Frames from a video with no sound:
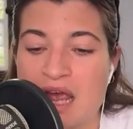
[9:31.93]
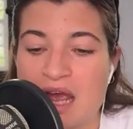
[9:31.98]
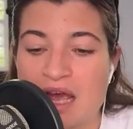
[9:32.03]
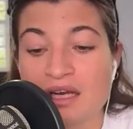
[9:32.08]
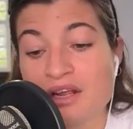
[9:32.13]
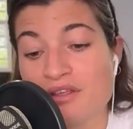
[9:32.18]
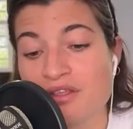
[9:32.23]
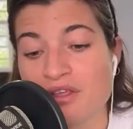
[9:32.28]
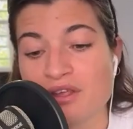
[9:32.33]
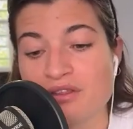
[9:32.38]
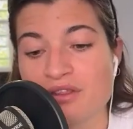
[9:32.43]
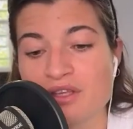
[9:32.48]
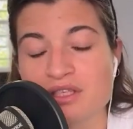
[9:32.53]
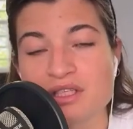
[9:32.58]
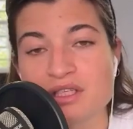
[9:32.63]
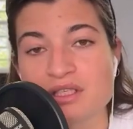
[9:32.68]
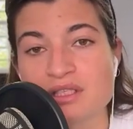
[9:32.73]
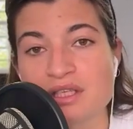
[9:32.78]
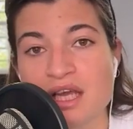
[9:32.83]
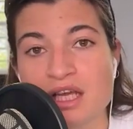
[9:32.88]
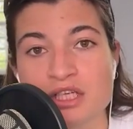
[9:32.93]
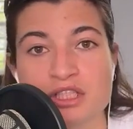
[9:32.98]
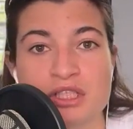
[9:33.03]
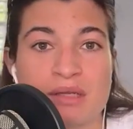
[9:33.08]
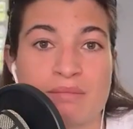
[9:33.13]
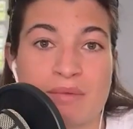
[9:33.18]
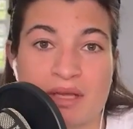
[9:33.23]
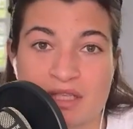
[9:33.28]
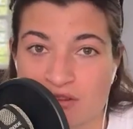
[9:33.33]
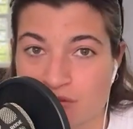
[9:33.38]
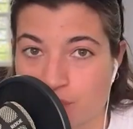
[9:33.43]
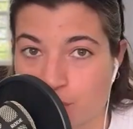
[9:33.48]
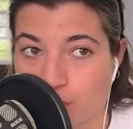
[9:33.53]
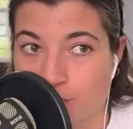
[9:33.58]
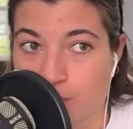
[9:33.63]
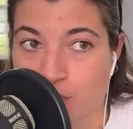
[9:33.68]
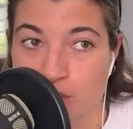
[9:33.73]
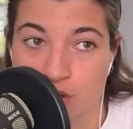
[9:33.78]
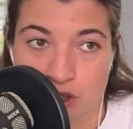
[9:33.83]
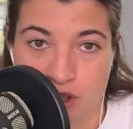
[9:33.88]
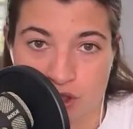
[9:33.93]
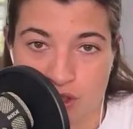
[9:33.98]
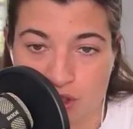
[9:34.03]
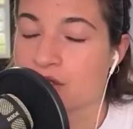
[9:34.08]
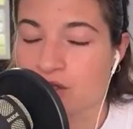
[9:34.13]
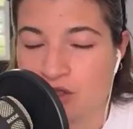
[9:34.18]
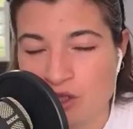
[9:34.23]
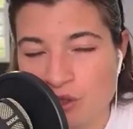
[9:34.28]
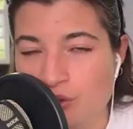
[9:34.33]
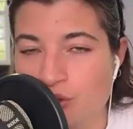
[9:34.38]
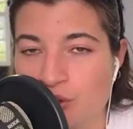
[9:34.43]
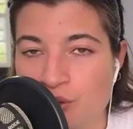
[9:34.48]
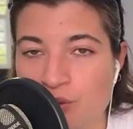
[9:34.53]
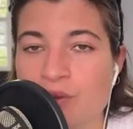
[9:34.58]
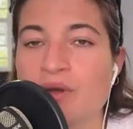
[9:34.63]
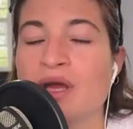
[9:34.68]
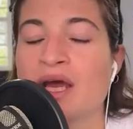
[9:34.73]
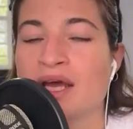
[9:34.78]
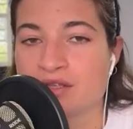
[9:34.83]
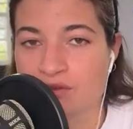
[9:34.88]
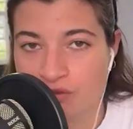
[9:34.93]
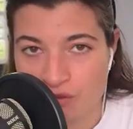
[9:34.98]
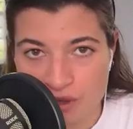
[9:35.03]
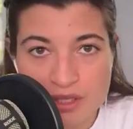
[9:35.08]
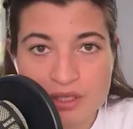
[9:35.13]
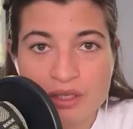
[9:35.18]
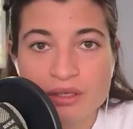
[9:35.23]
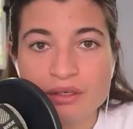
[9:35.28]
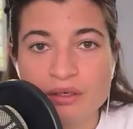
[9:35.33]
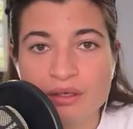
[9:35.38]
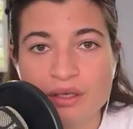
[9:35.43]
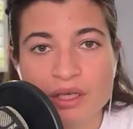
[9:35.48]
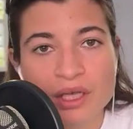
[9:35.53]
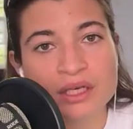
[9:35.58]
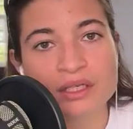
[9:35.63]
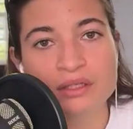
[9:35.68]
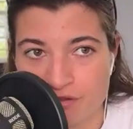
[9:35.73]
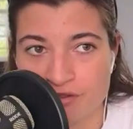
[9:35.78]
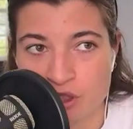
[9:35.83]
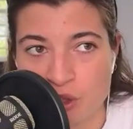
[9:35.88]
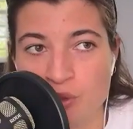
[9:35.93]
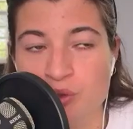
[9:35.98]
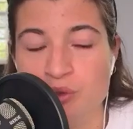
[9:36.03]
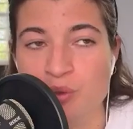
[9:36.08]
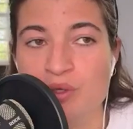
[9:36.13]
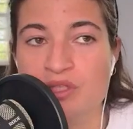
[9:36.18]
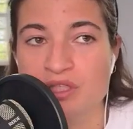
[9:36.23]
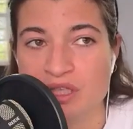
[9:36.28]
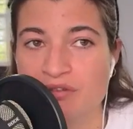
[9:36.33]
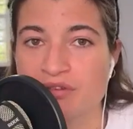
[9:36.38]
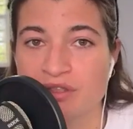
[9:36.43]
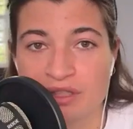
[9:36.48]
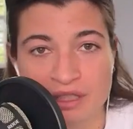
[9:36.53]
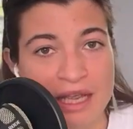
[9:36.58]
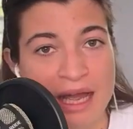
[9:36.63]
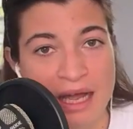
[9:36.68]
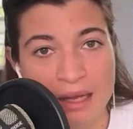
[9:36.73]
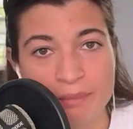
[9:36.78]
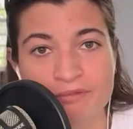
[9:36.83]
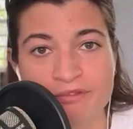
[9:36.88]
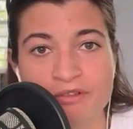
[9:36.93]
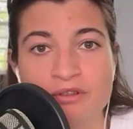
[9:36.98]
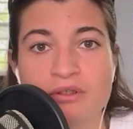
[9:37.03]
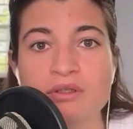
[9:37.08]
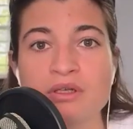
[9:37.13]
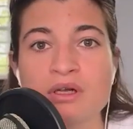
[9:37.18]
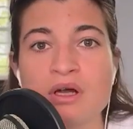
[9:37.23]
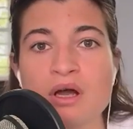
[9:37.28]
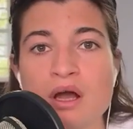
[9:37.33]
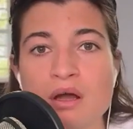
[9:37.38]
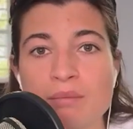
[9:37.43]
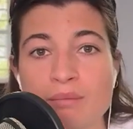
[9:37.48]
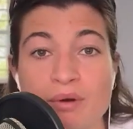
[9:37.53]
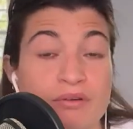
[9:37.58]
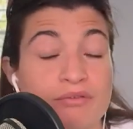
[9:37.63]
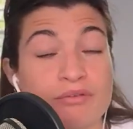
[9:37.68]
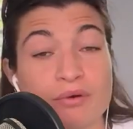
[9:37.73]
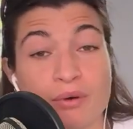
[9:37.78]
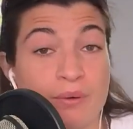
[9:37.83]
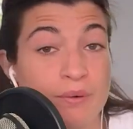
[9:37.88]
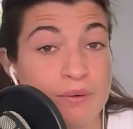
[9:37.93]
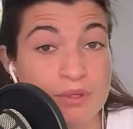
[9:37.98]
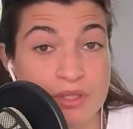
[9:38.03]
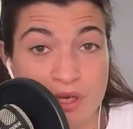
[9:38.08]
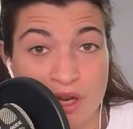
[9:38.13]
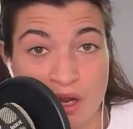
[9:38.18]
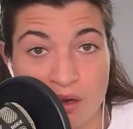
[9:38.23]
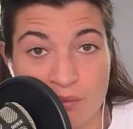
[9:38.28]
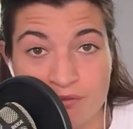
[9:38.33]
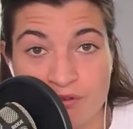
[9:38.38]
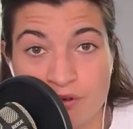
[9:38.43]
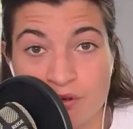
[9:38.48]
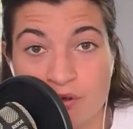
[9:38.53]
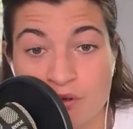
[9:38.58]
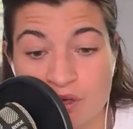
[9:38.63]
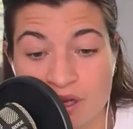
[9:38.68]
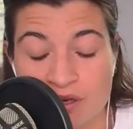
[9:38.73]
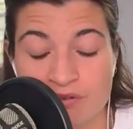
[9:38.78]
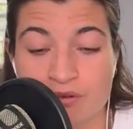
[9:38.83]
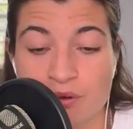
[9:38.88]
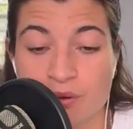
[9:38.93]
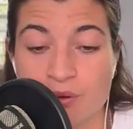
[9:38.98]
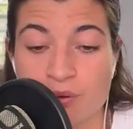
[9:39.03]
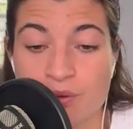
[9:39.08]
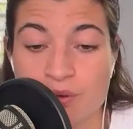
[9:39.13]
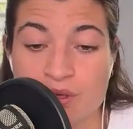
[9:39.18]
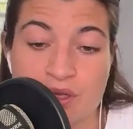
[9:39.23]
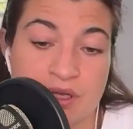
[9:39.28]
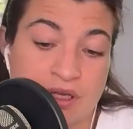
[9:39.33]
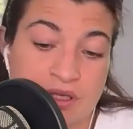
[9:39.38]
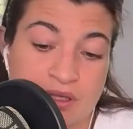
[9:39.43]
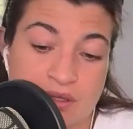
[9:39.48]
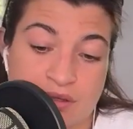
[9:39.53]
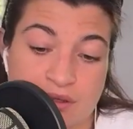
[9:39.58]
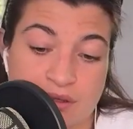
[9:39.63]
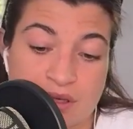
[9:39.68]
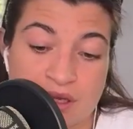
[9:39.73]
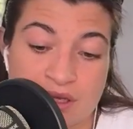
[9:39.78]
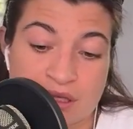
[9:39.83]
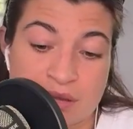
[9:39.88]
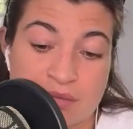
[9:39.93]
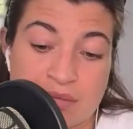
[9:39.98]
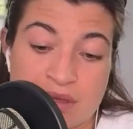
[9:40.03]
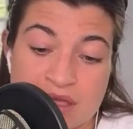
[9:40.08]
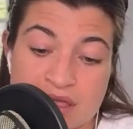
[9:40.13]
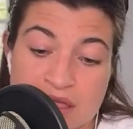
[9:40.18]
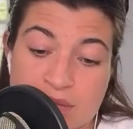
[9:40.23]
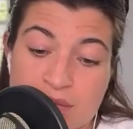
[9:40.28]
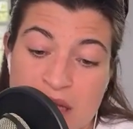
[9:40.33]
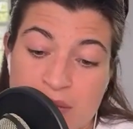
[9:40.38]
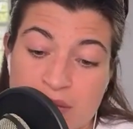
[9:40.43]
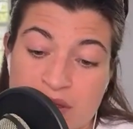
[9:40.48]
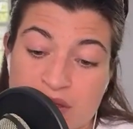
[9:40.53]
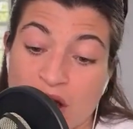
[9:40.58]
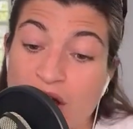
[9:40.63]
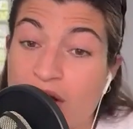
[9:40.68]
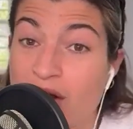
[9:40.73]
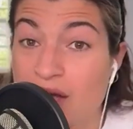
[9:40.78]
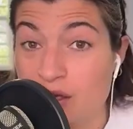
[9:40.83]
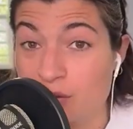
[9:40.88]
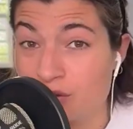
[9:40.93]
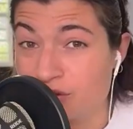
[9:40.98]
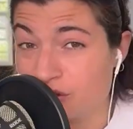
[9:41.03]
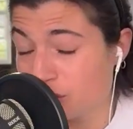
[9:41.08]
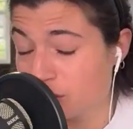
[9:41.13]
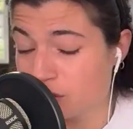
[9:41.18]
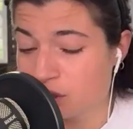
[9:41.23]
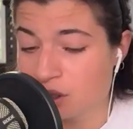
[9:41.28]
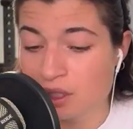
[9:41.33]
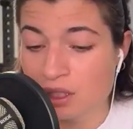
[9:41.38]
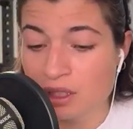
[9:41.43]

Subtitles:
And I think this is actually massive bullshit. Zone 2 has a reason and Zone 2 is definitely helpful, but for who is it helpful and for who it's maybe not helpful?